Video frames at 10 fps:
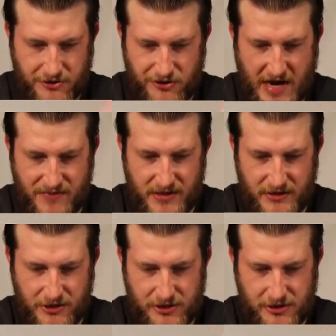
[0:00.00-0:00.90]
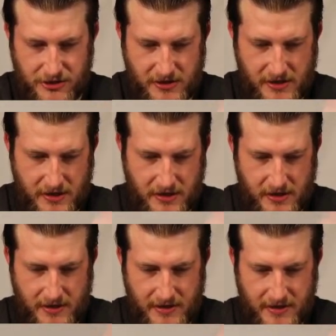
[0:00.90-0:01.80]
Trapinch,
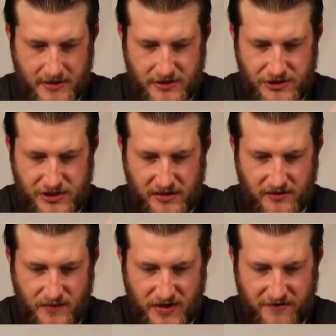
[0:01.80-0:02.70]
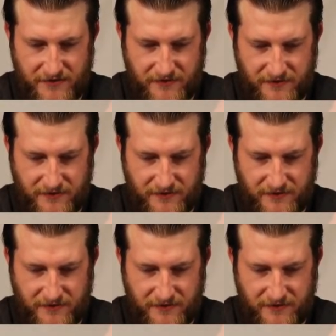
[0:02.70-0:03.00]
Jigglypuff,